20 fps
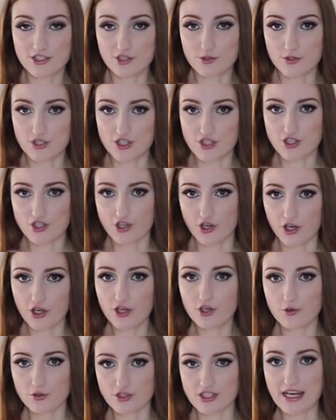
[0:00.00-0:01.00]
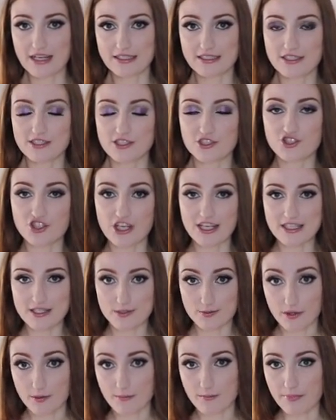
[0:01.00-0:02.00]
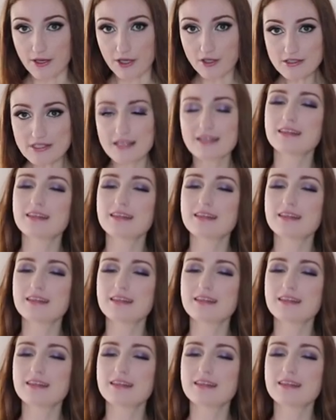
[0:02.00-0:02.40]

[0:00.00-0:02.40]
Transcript: into a skirt or tucked into jeans with a belt.